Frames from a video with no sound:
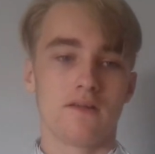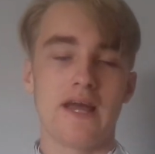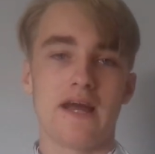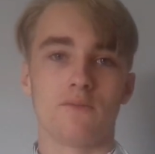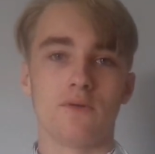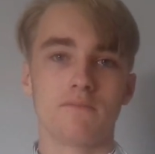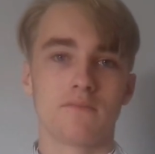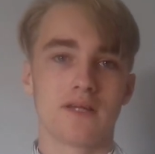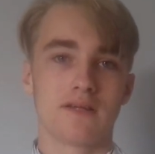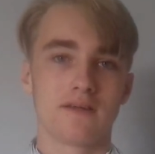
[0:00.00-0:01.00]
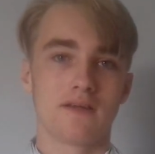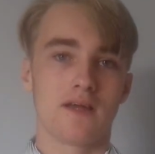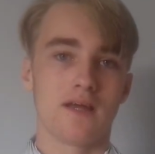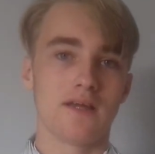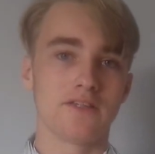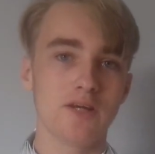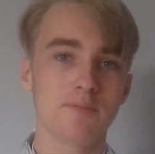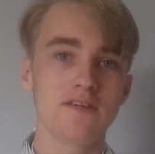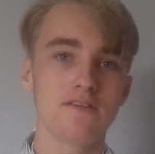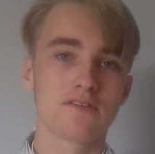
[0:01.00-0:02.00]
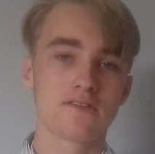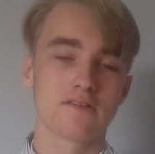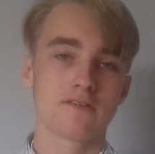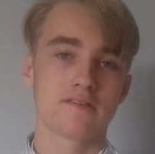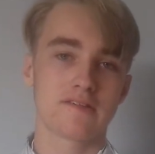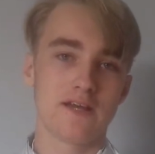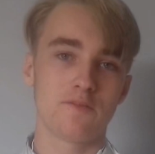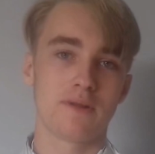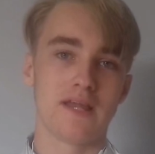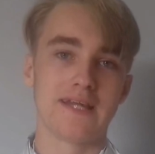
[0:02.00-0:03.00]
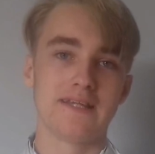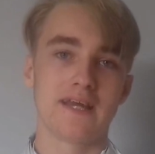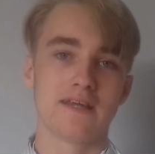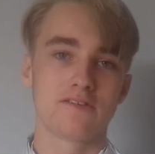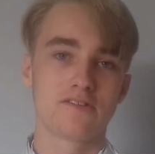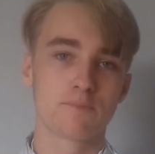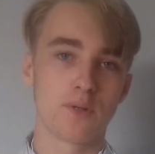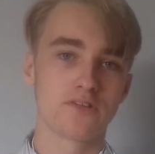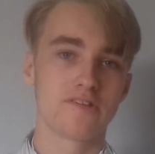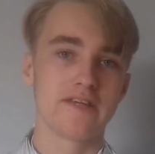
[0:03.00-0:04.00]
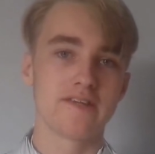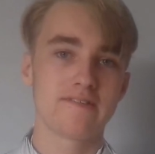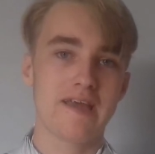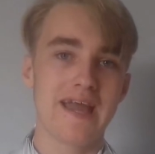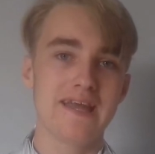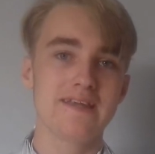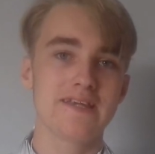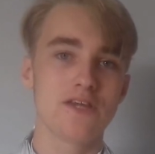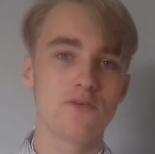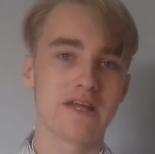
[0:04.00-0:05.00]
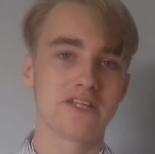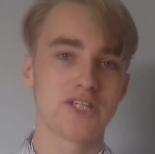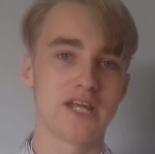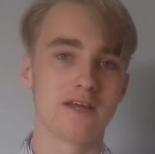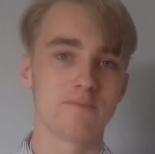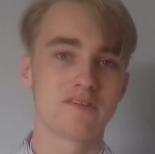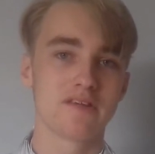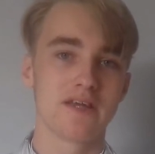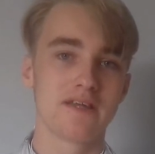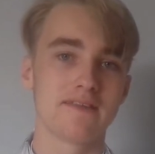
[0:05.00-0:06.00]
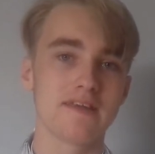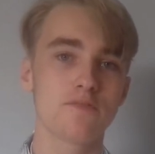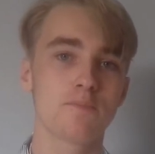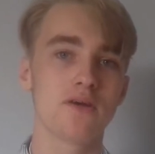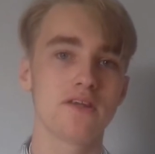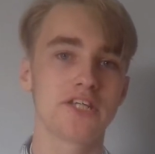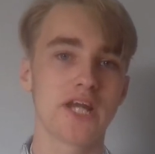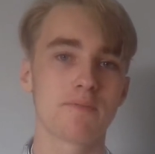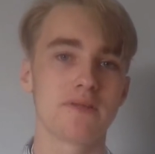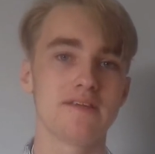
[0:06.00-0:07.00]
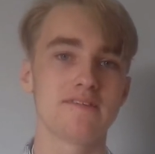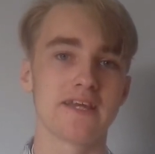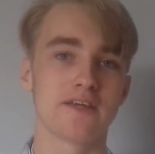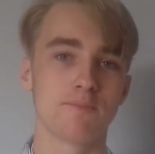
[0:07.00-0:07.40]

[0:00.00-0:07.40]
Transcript: Now, a Japanese scout plane spotted 10 US ships. This put the Japanese in